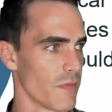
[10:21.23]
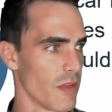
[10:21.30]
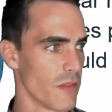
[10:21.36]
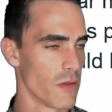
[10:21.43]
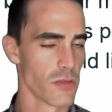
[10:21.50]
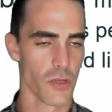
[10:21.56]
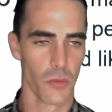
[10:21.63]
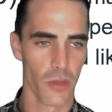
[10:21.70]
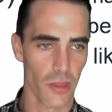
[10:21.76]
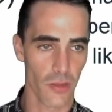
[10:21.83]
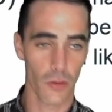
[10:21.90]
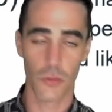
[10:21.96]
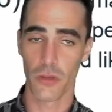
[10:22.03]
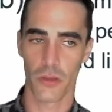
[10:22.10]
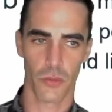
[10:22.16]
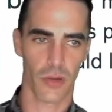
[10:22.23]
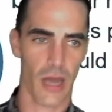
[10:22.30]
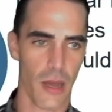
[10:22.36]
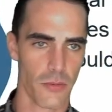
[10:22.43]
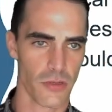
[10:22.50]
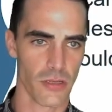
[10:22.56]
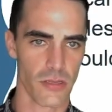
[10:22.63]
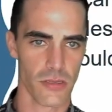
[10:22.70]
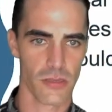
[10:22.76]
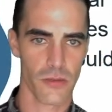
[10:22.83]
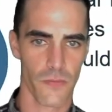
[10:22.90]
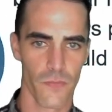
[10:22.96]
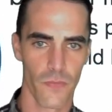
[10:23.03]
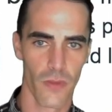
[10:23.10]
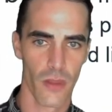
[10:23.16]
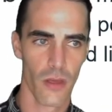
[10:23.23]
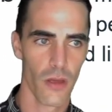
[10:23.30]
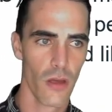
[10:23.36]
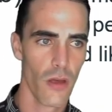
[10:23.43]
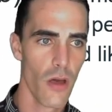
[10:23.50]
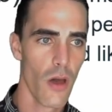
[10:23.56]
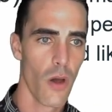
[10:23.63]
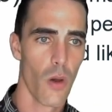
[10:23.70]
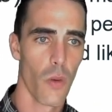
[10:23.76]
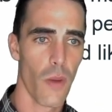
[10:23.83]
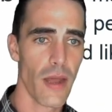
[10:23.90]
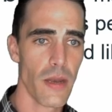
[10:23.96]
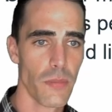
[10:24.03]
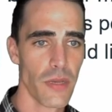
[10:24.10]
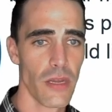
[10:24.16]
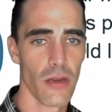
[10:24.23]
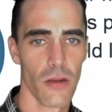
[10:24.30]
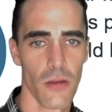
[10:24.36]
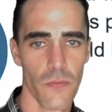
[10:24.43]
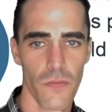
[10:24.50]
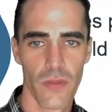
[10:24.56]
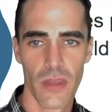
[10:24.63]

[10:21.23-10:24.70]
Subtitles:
And those are really the only three options. Well, right up here,